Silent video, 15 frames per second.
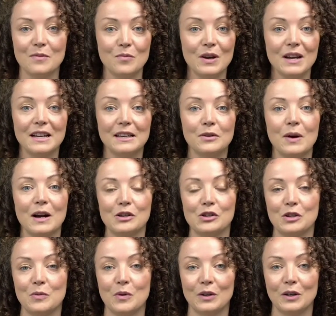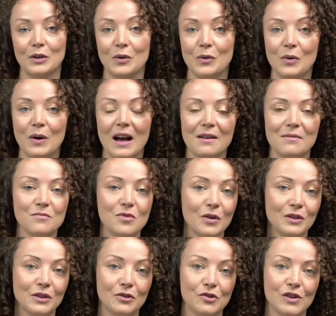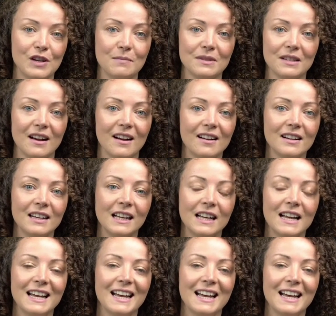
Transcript: and where you actually want to go, and what your dreams are.